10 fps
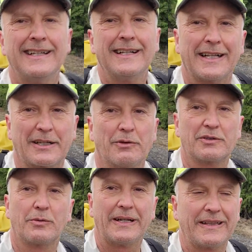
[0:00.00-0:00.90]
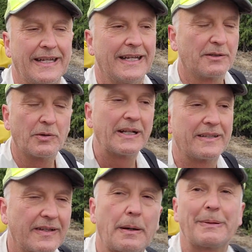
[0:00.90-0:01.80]
like they had quite
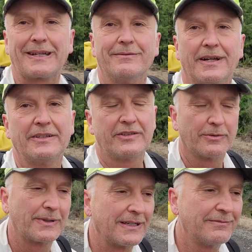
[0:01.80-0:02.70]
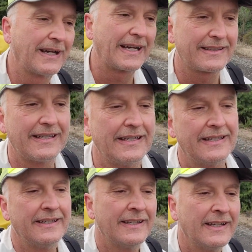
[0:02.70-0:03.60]
this epic adventure, when in fact,
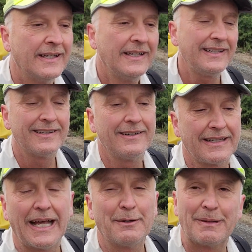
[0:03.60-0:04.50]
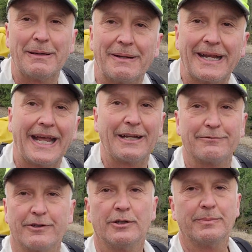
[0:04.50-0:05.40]
it might have been a
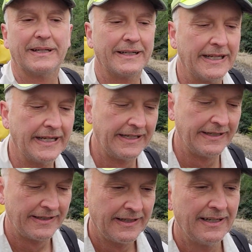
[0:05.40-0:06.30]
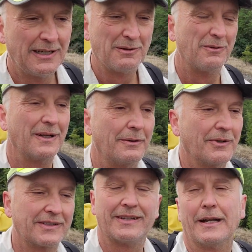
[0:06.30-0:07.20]
handful, but really
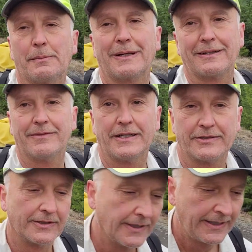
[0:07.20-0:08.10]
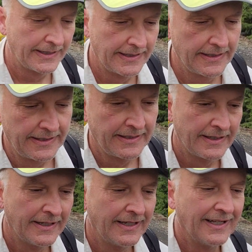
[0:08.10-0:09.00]
wasn't an epic adventure.
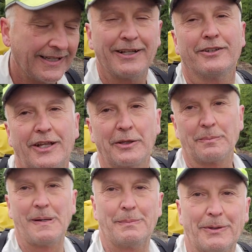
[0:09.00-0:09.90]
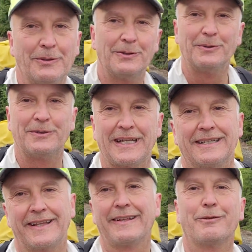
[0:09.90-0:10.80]
And then there's other people who
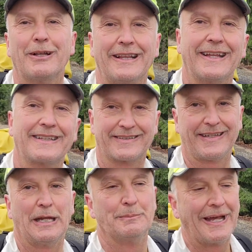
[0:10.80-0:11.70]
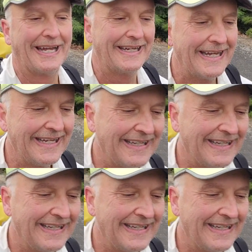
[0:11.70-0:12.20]
they really like to sandbag.